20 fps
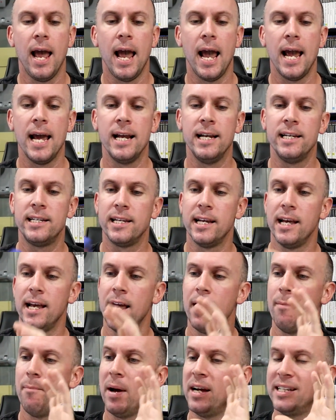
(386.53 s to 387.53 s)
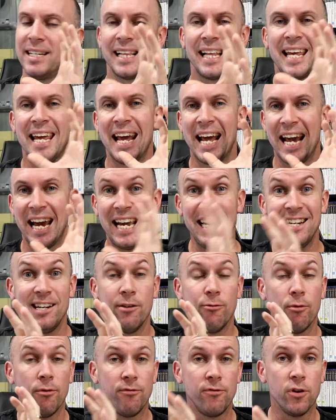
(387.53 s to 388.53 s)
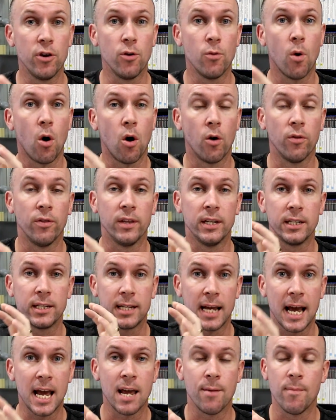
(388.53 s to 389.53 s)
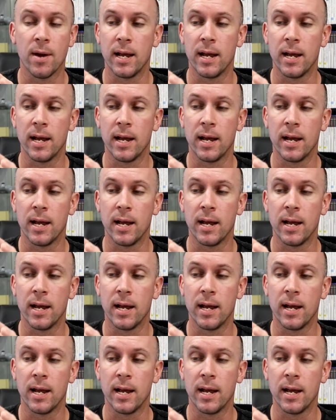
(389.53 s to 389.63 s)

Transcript: And basically, he did a review on this game,